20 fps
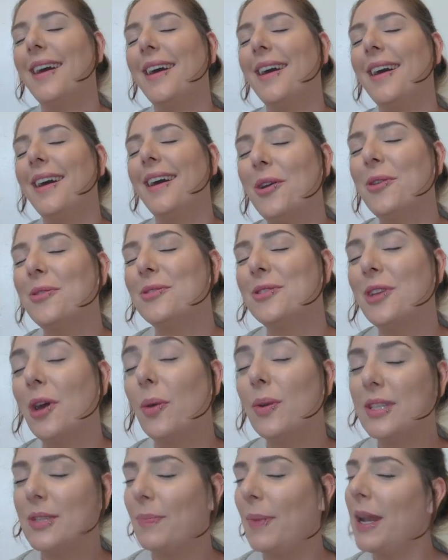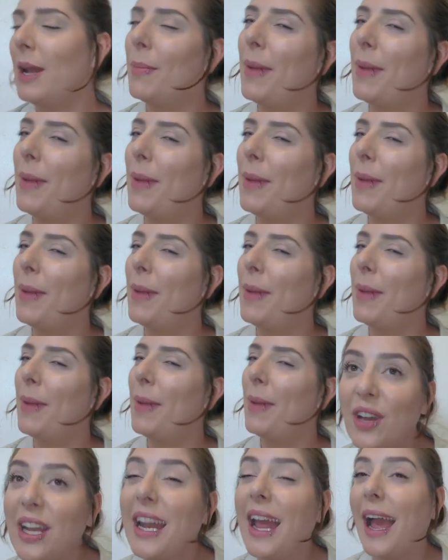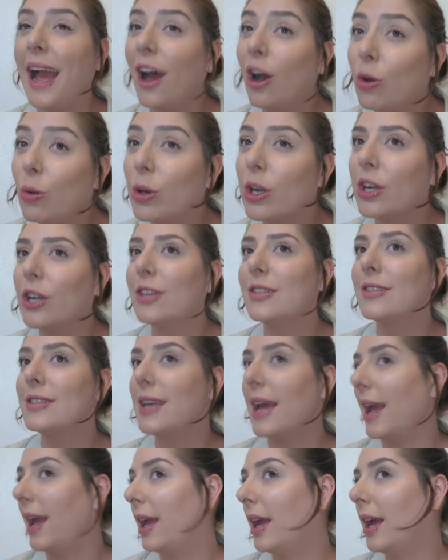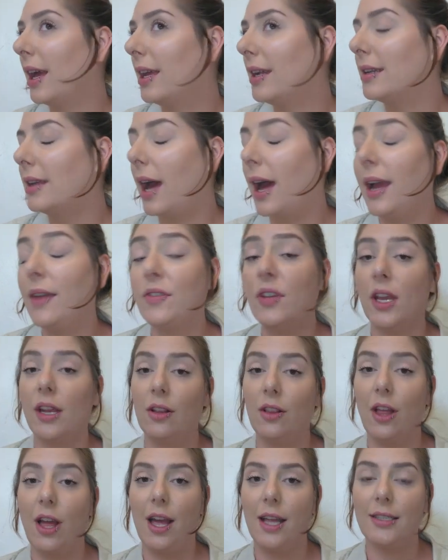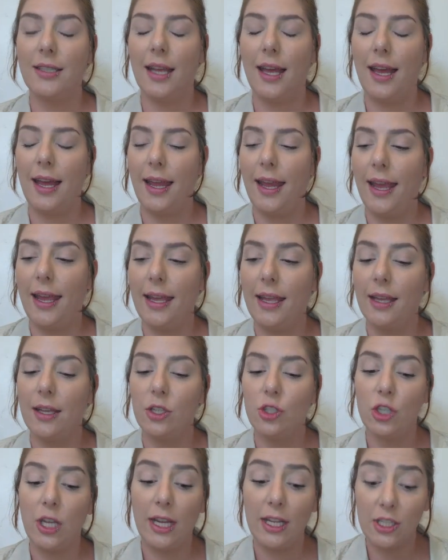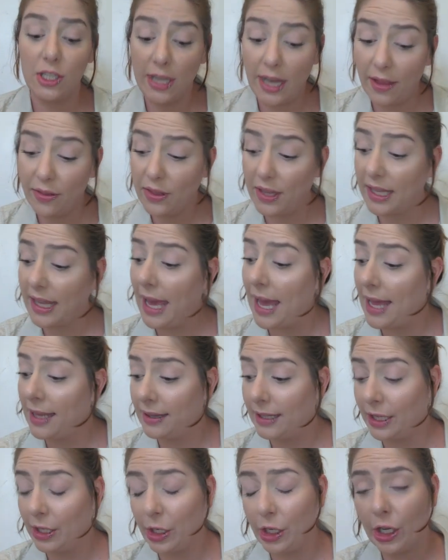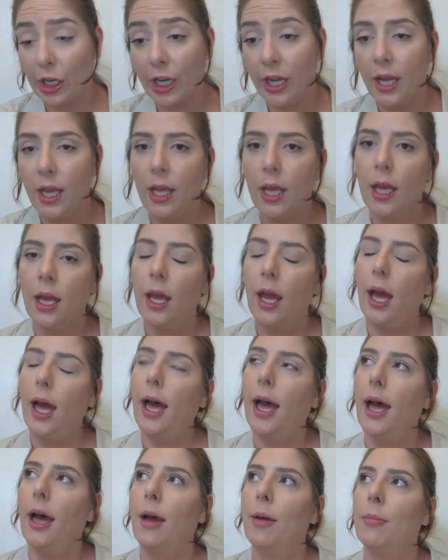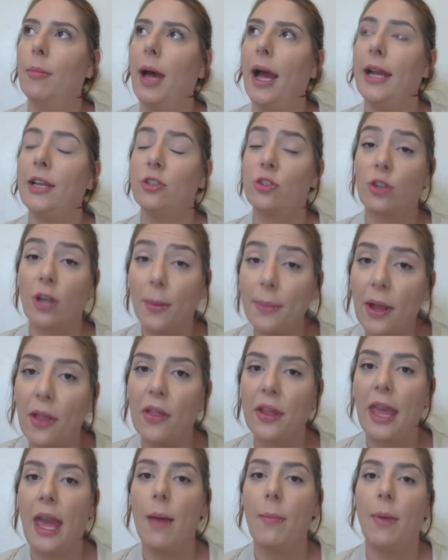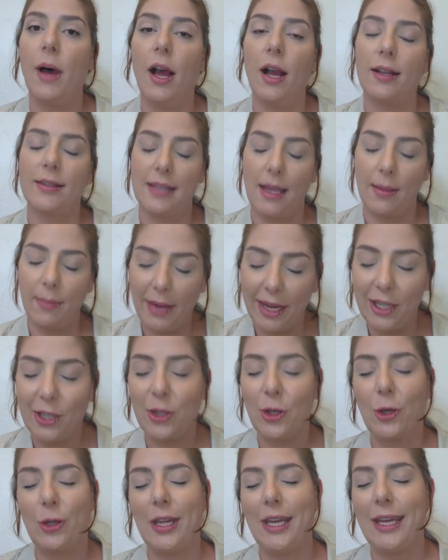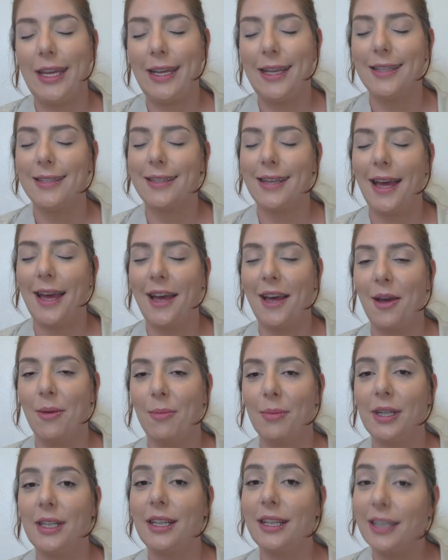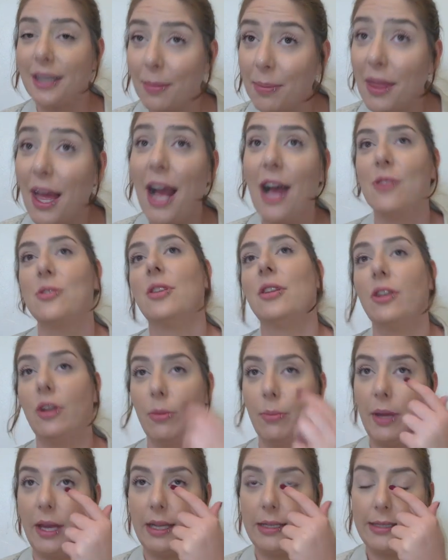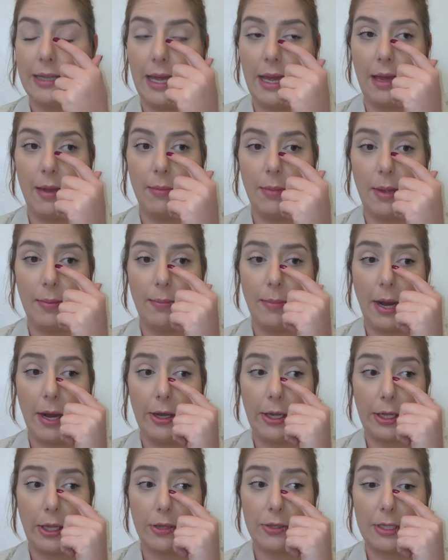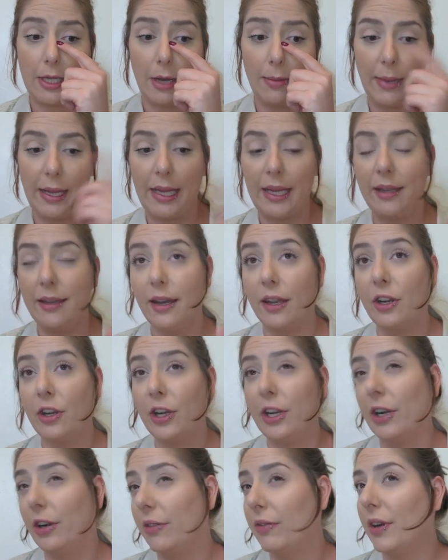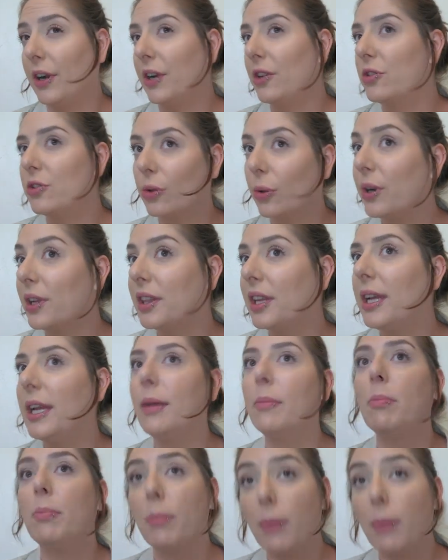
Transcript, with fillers: Hello, so it's been about seven hours and I've done a lot. I changed out the cat litter, um, I scrubbed out the cat box, I made cookies, um, cleaned up the house a little bit. Um, I'm about to go start making dinner here very shortly,